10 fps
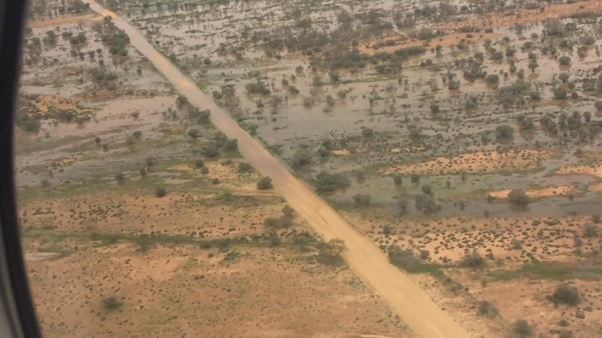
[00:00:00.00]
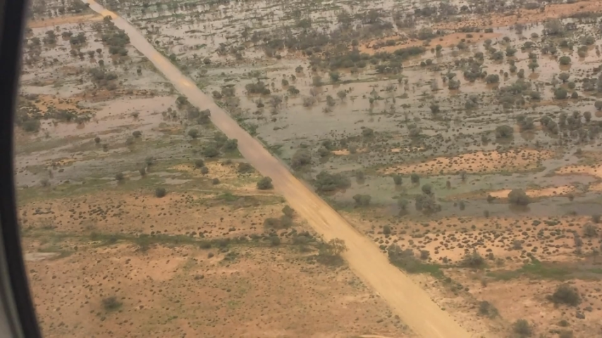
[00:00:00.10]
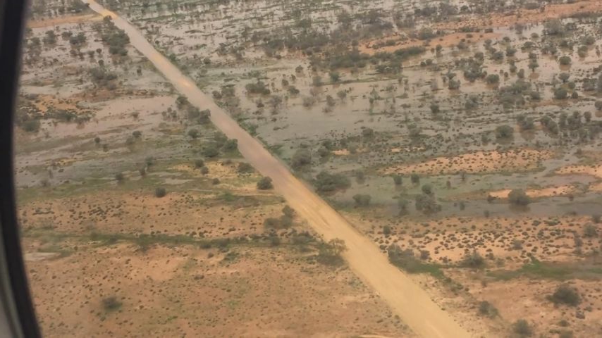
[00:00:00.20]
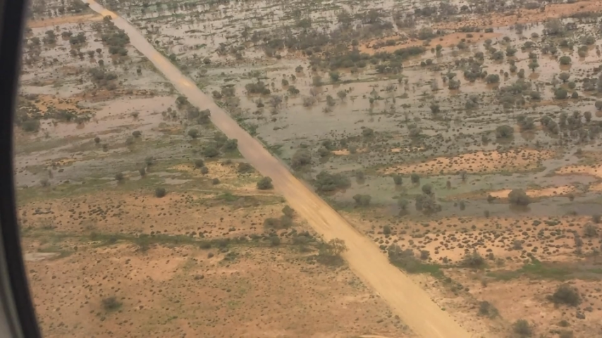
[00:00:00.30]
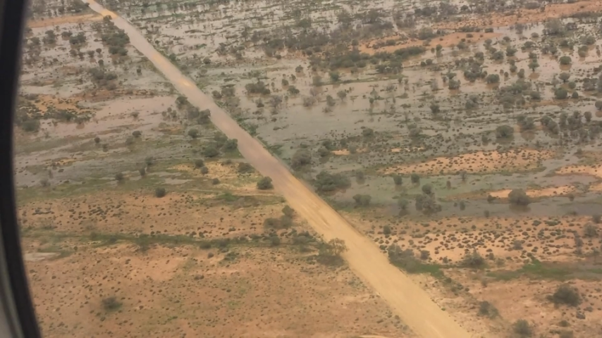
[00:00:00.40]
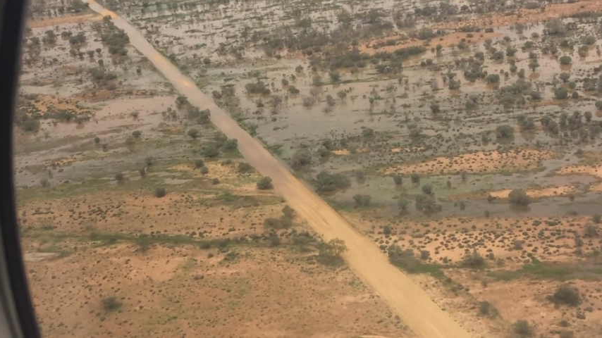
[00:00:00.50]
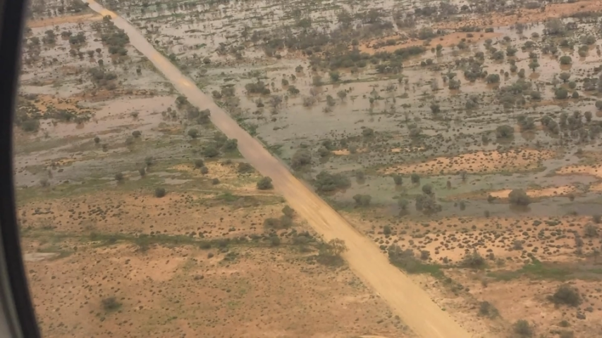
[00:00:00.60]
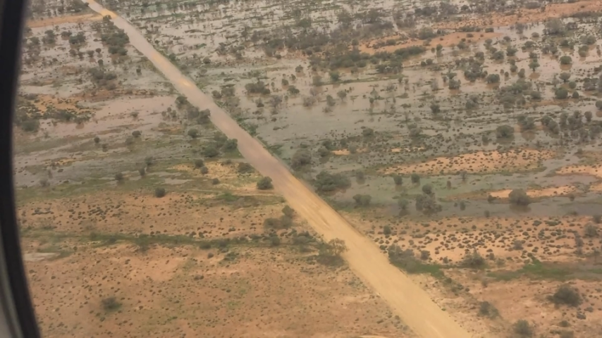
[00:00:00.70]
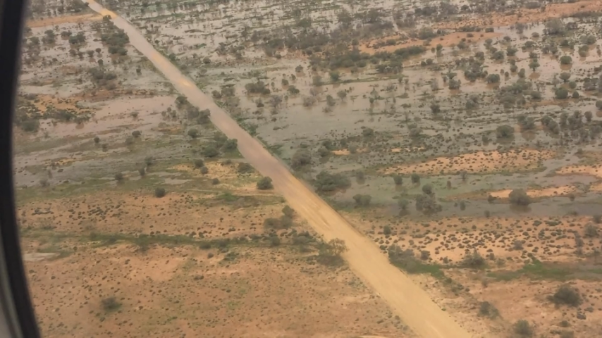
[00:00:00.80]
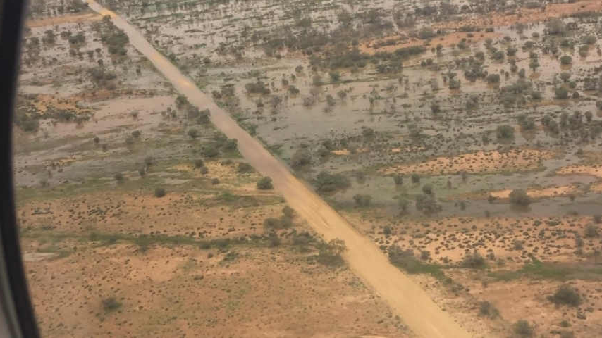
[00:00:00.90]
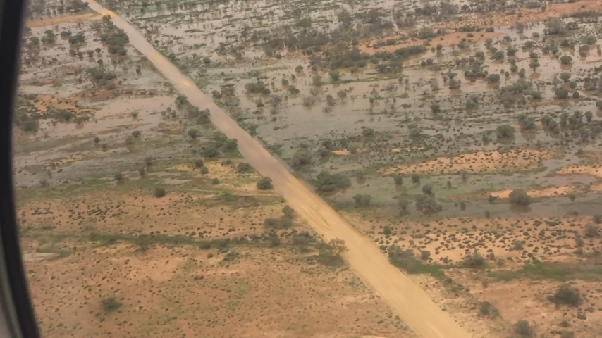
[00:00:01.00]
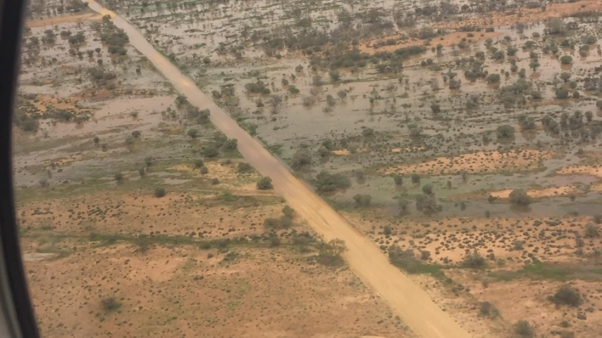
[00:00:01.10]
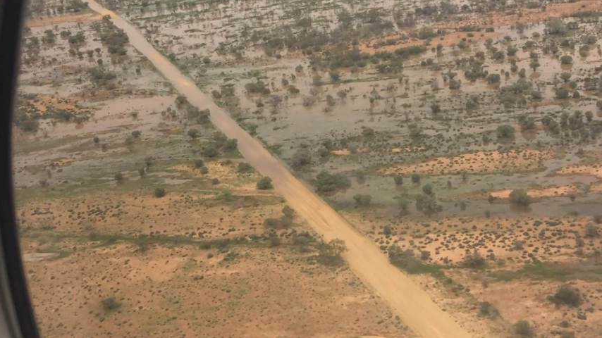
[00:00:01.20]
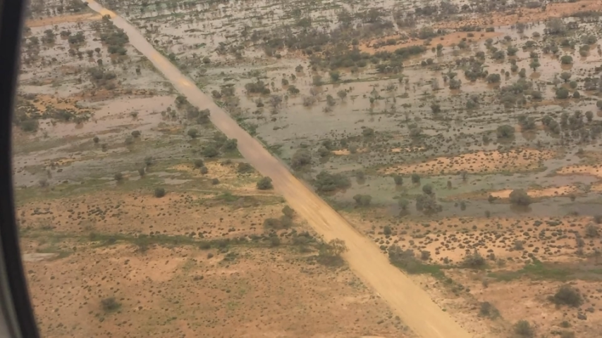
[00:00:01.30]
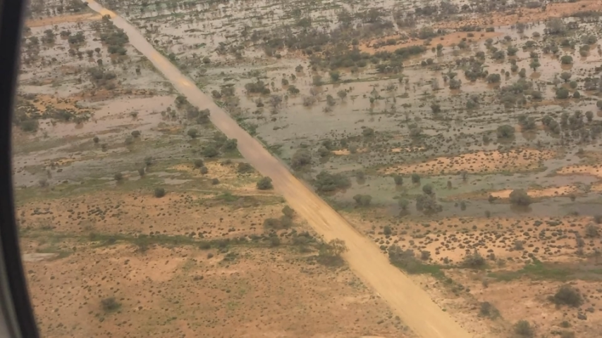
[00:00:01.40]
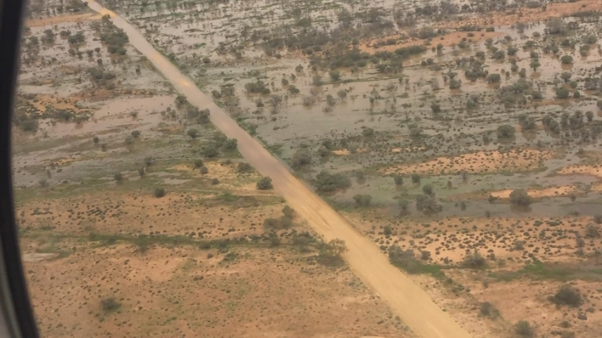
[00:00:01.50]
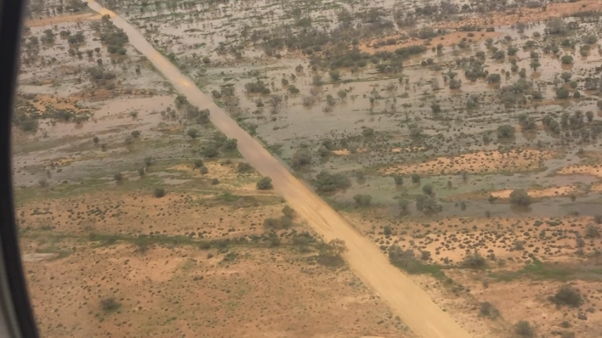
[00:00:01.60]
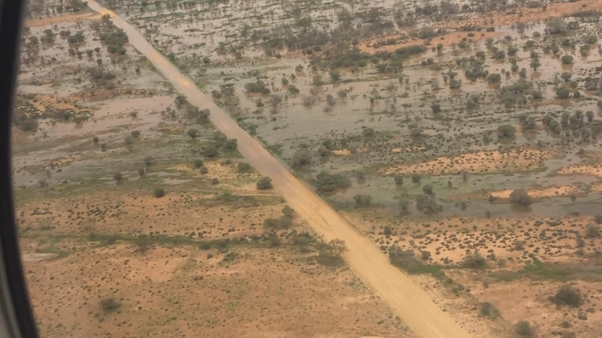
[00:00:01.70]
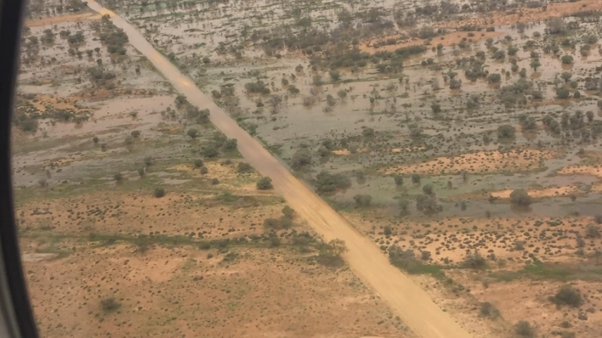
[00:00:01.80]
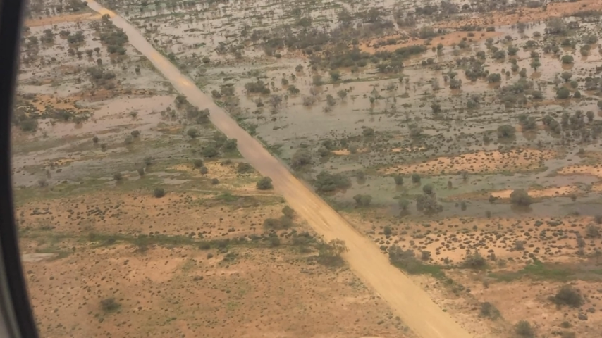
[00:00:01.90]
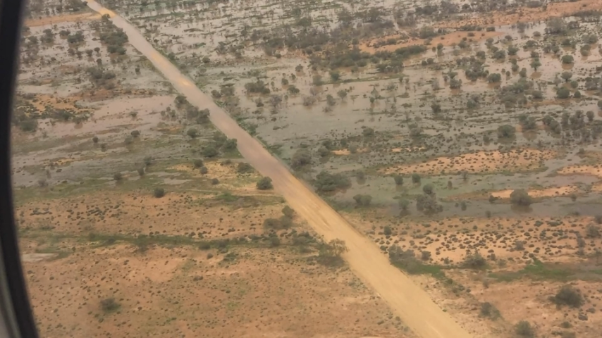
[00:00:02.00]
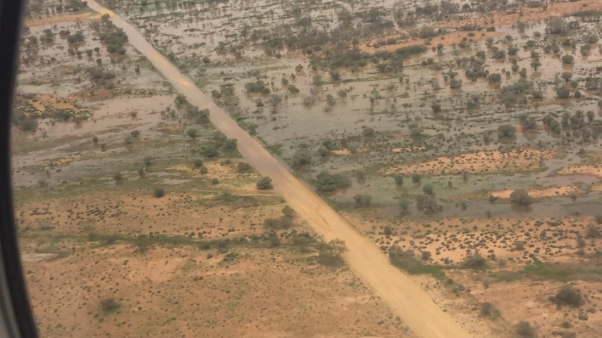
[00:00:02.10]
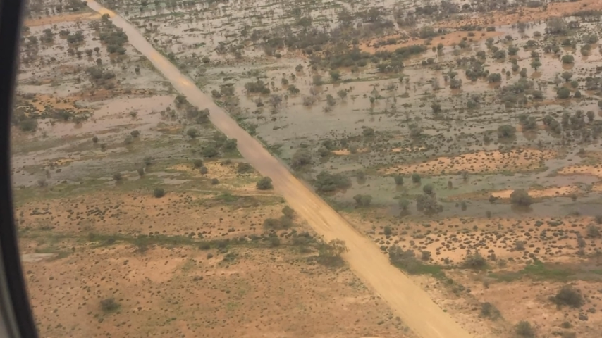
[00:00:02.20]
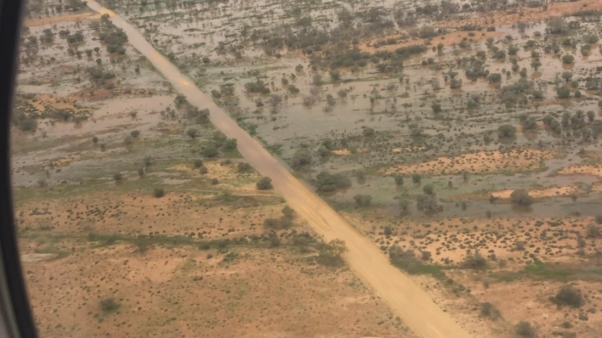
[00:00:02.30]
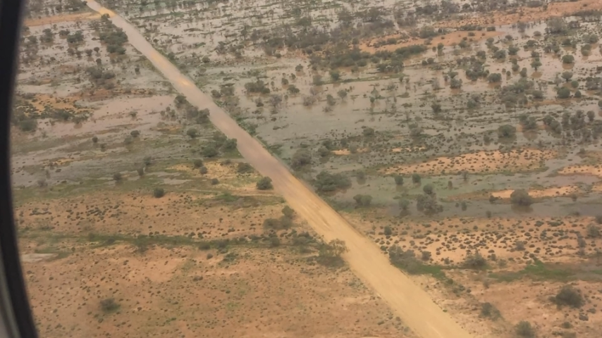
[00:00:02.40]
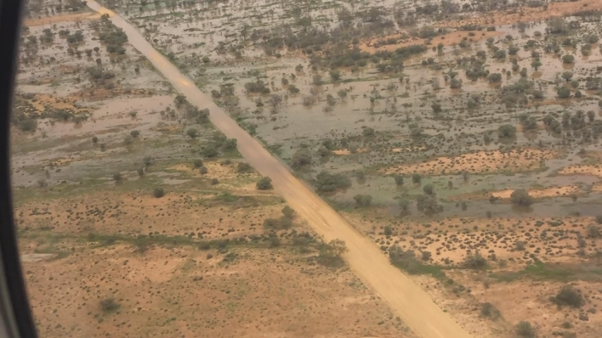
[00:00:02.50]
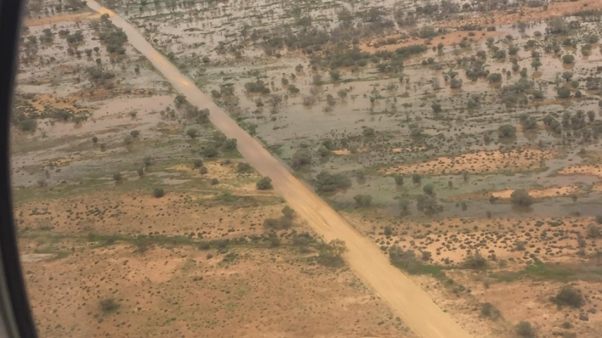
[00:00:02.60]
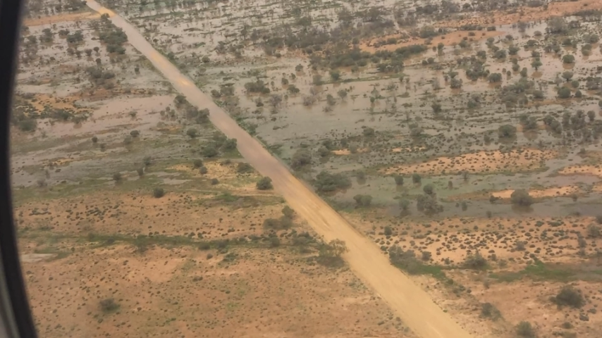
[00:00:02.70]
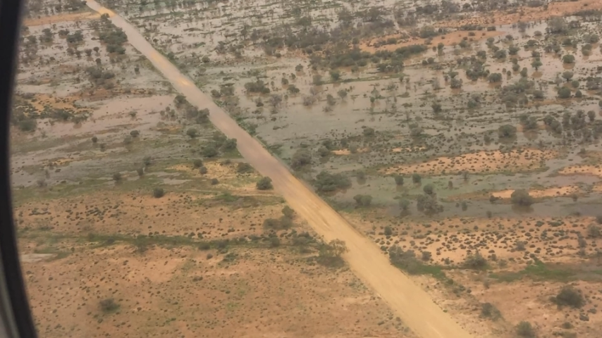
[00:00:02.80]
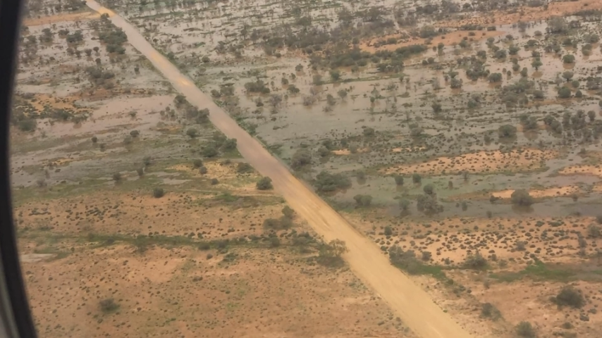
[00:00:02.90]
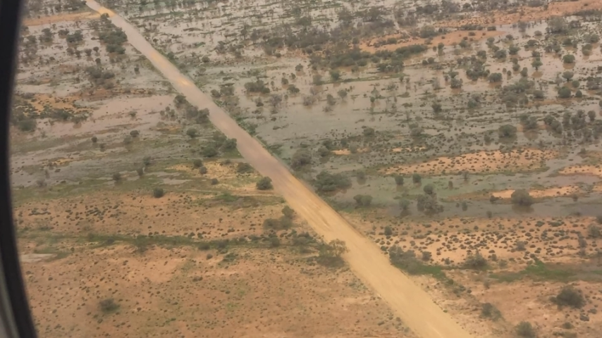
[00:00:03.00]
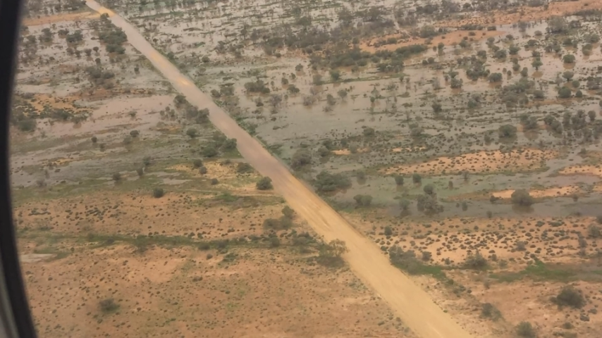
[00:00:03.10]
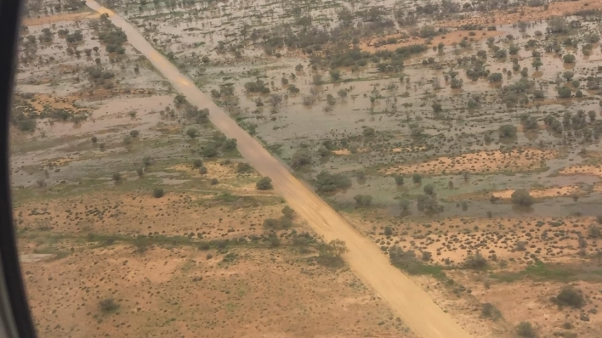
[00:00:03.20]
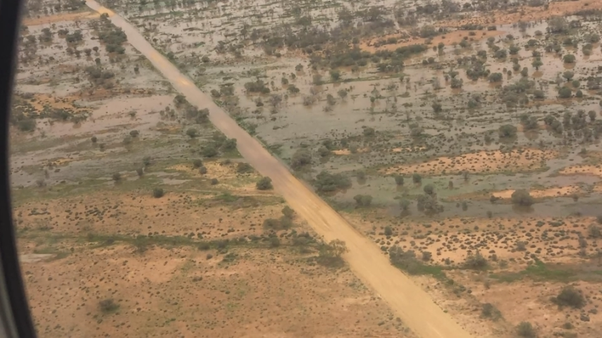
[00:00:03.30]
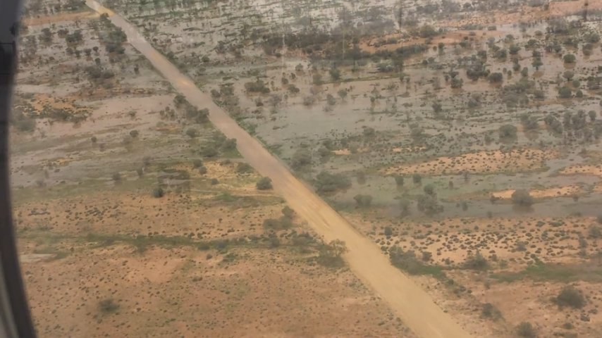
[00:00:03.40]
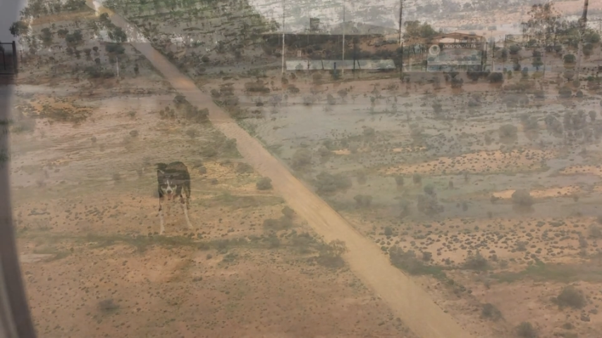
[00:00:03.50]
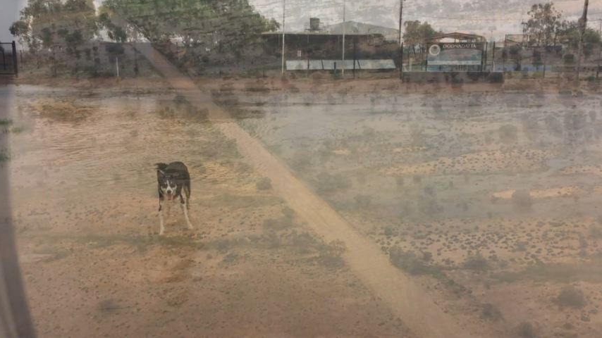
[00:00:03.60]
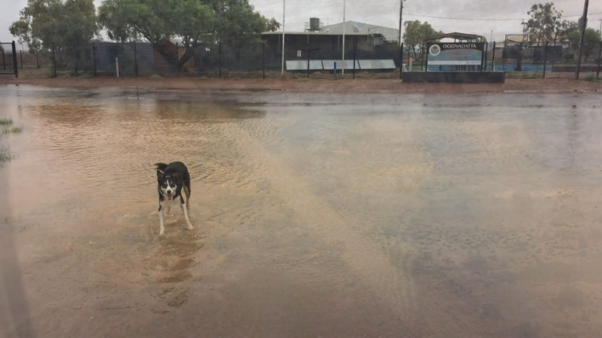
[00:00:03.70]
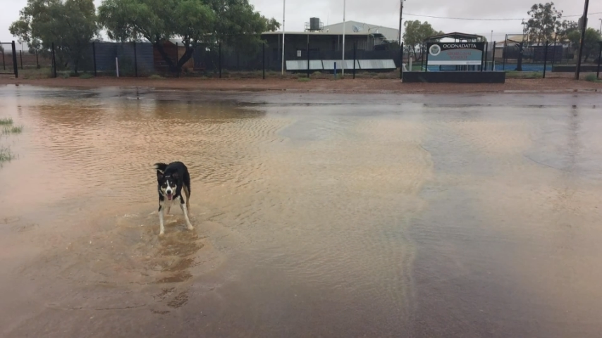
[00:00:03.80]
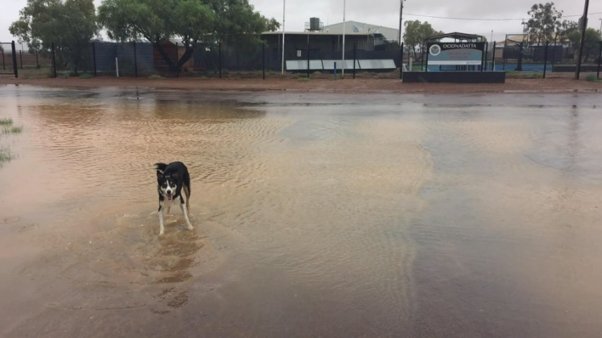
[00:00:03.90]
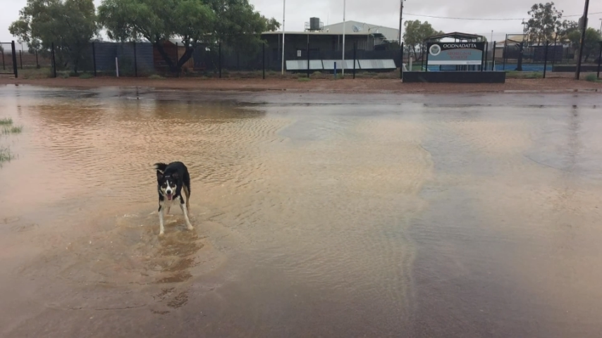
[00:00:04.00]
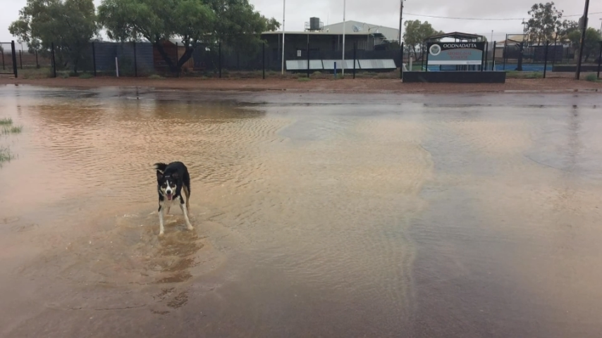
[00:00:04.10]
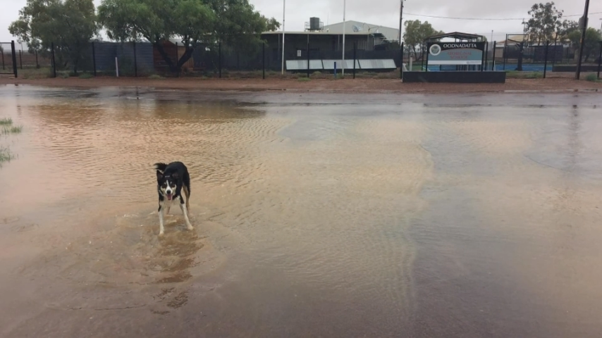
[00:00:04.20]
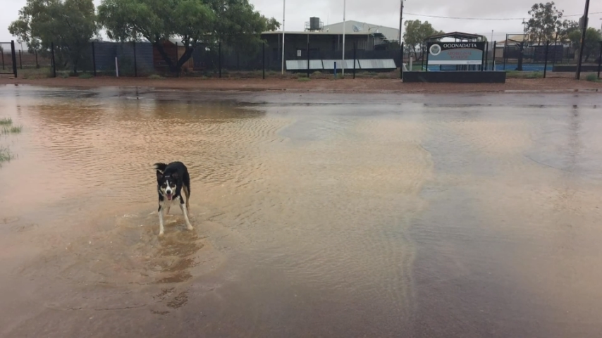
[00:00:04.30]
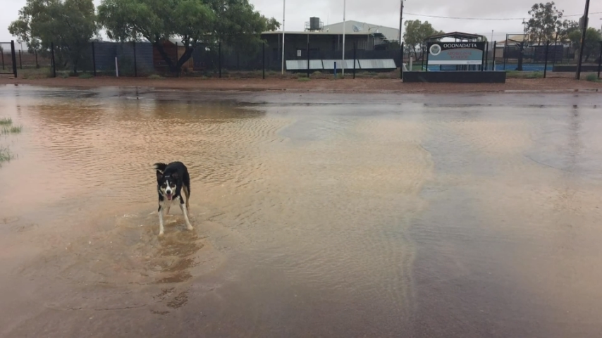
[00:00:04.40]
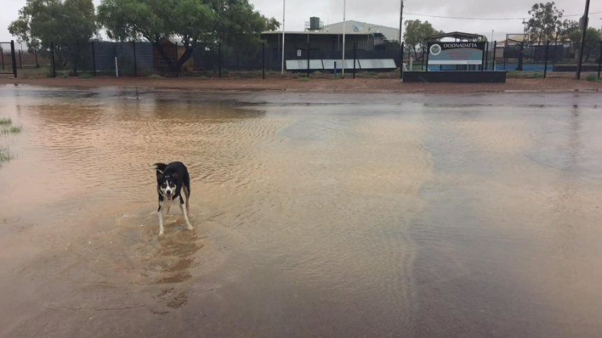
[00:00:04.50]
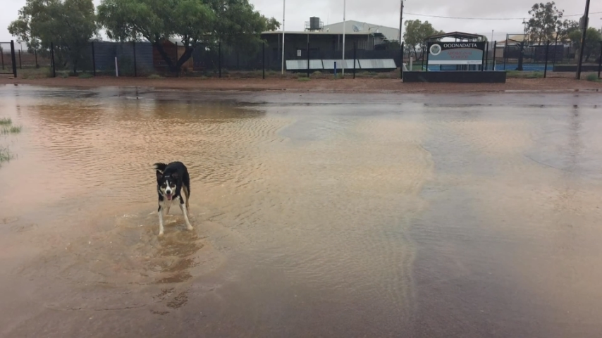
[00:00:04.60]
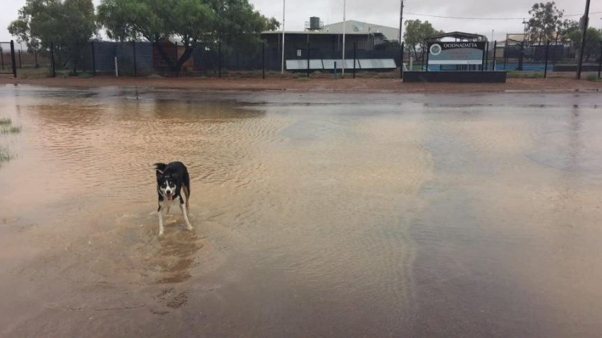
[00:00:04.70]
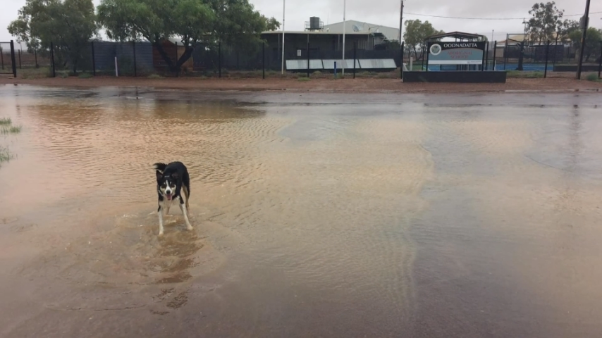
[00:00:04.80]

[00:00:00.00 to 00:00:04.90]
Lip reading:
Nobody's mouth can be seen.